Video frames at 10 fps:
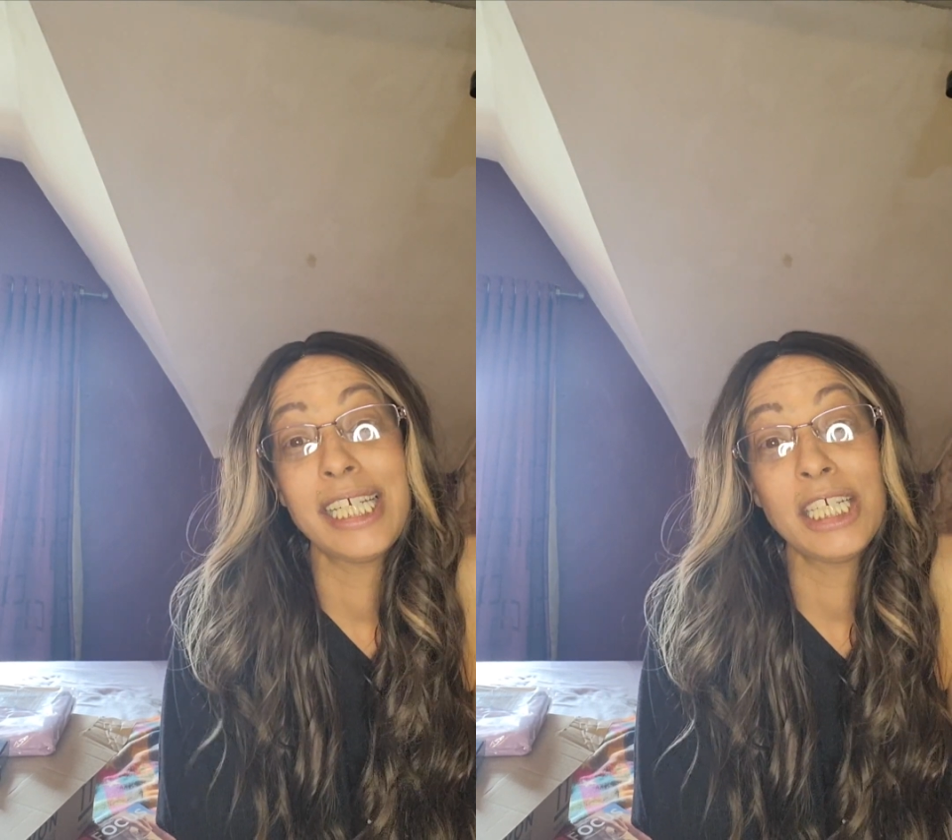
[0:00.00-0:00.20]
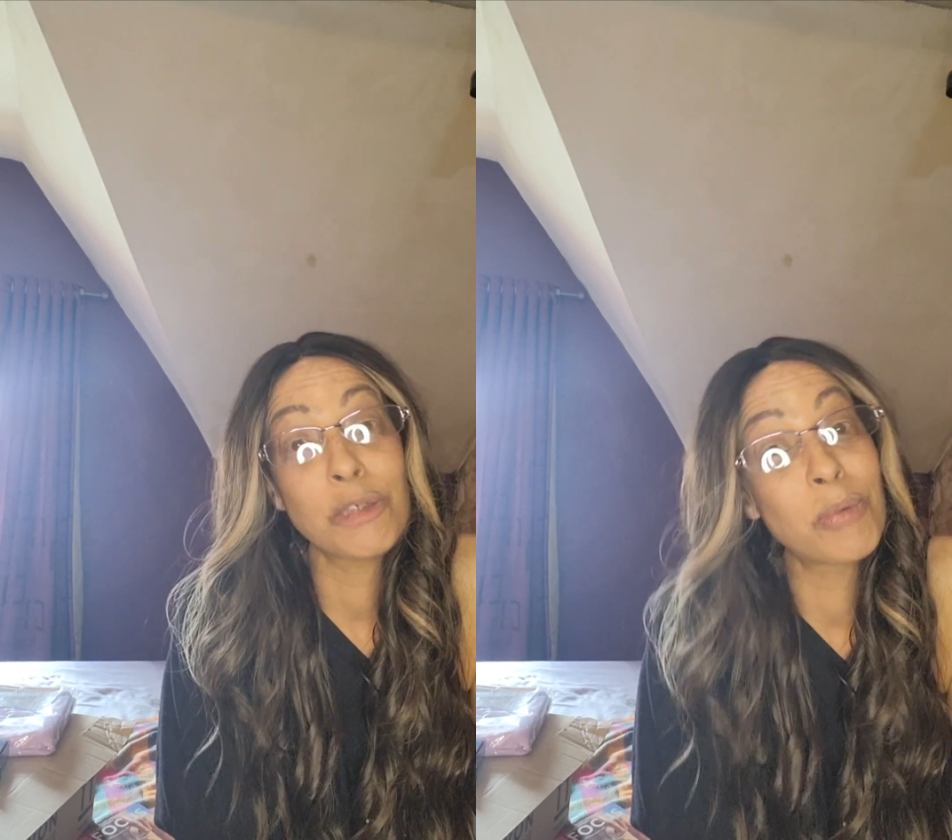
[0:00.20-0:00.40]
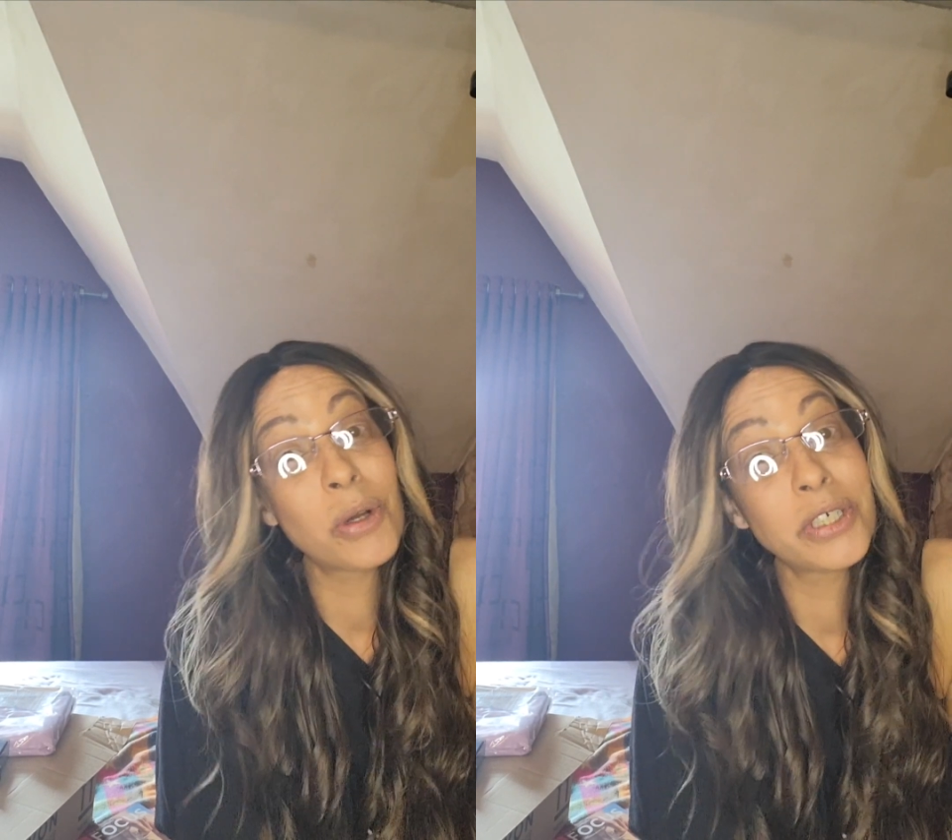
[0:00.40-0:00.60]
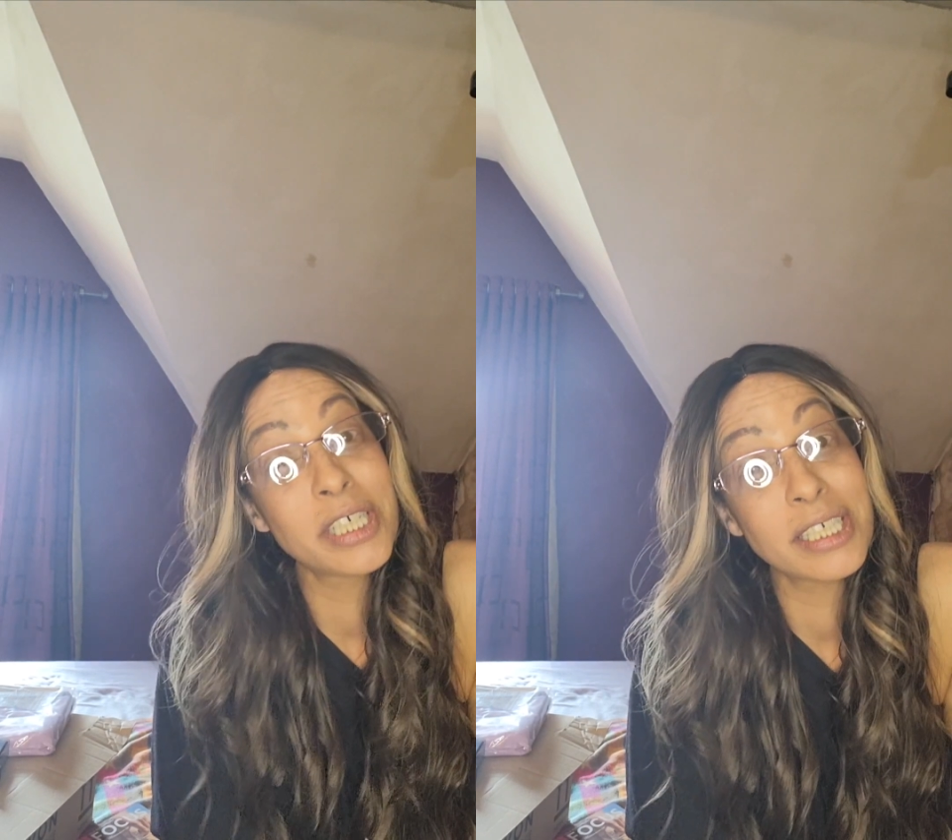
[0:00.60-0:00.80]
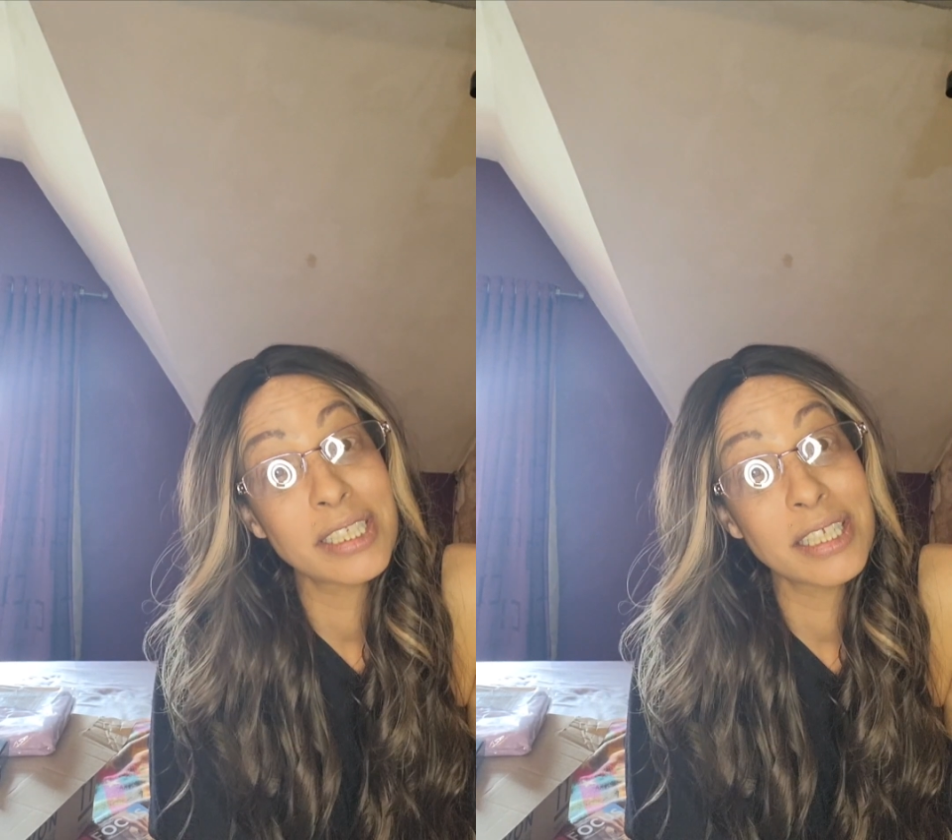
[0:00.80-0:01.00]
each
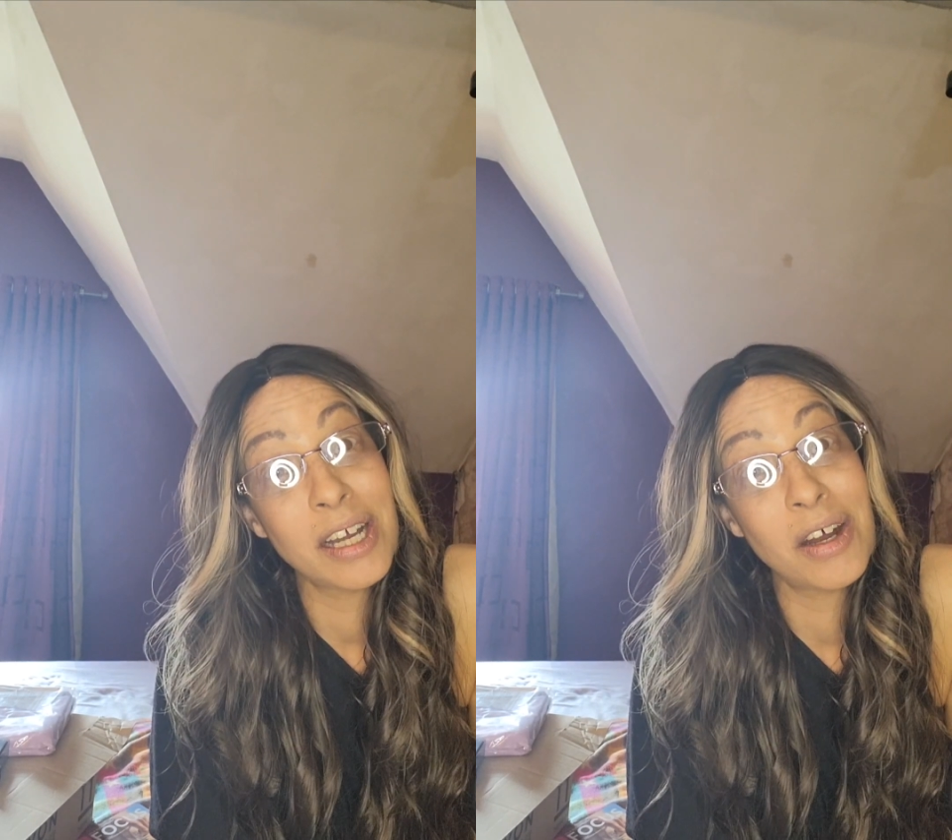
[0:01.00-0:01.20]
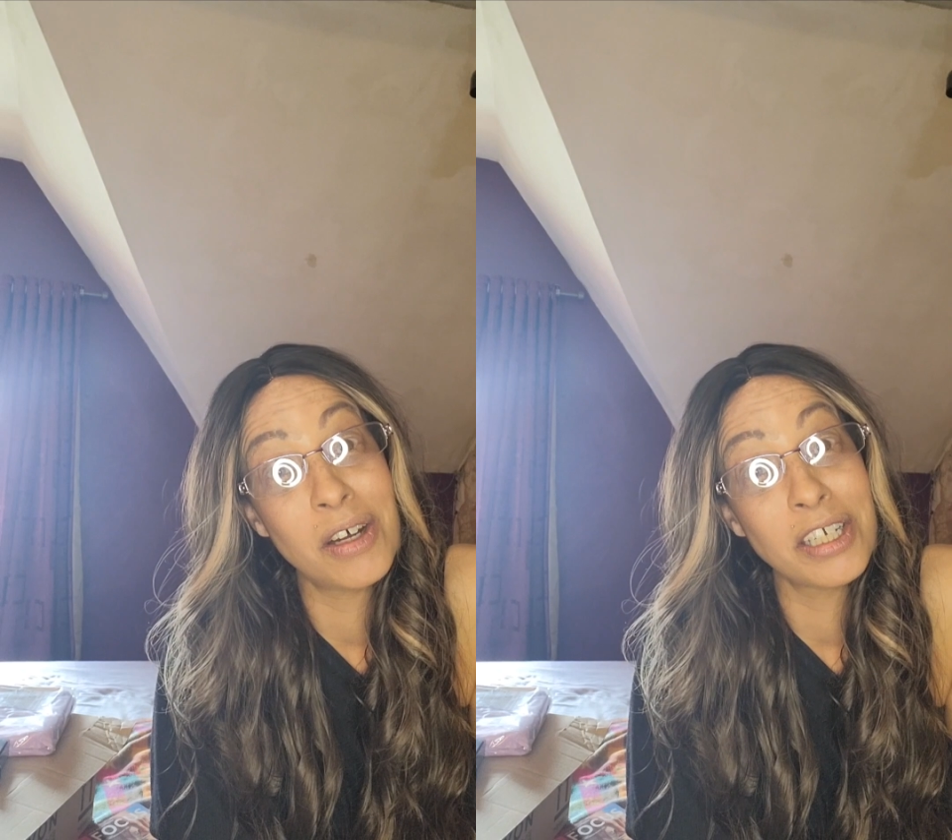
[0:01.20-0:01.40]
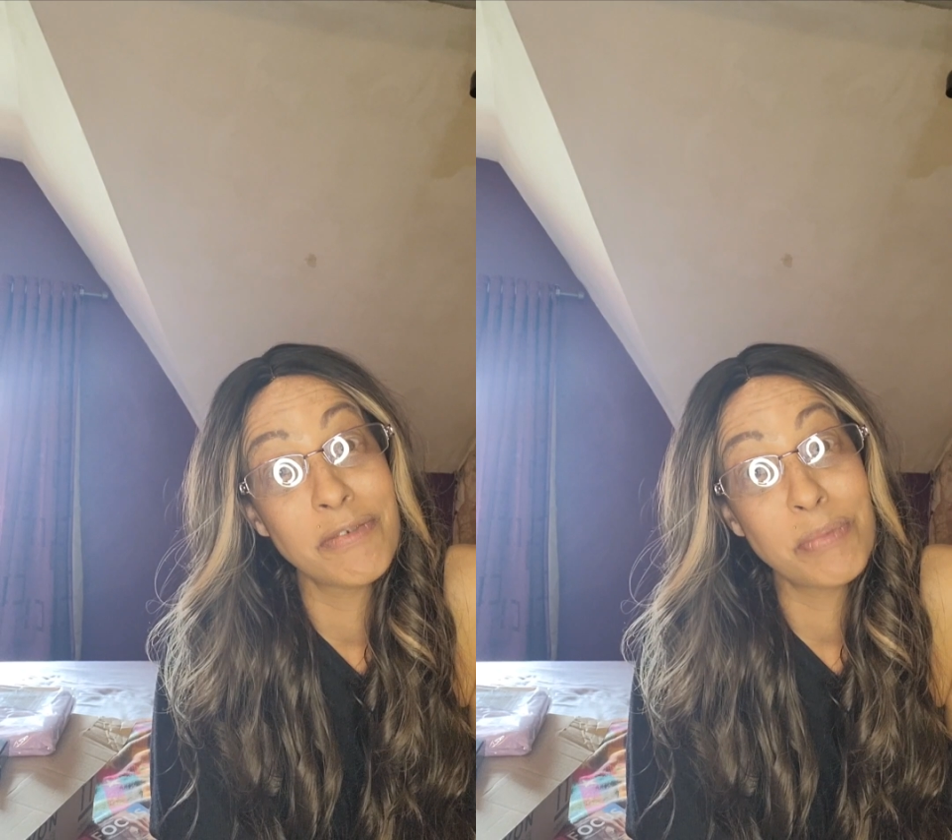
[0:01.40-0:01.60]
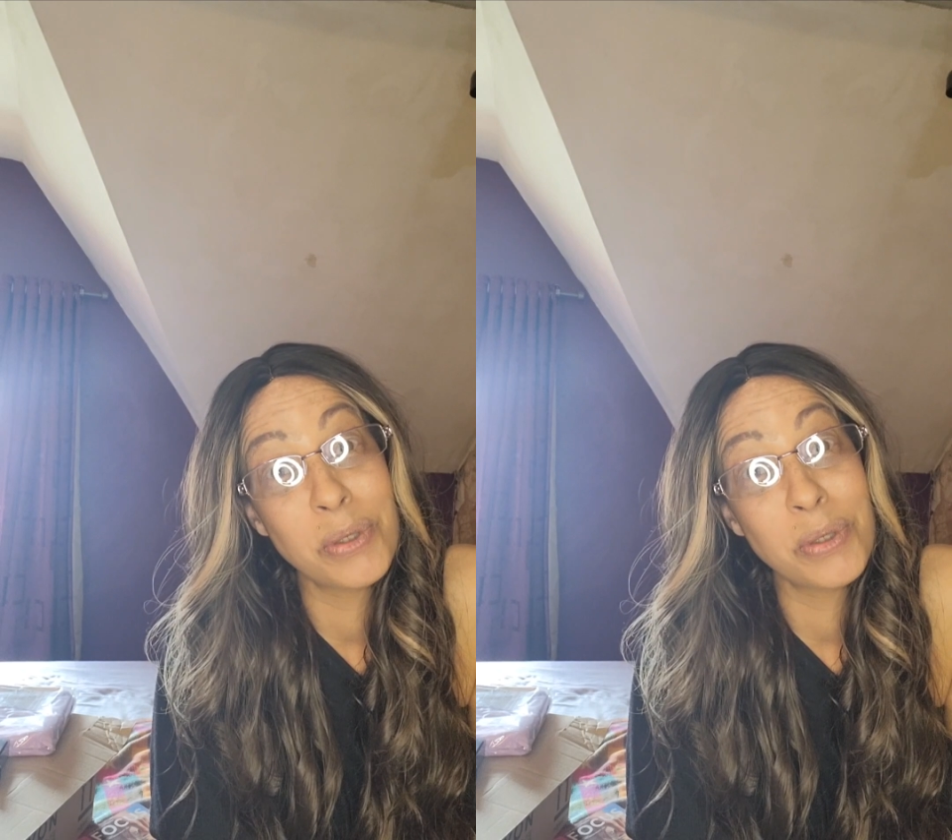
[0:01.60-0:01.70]
product that I've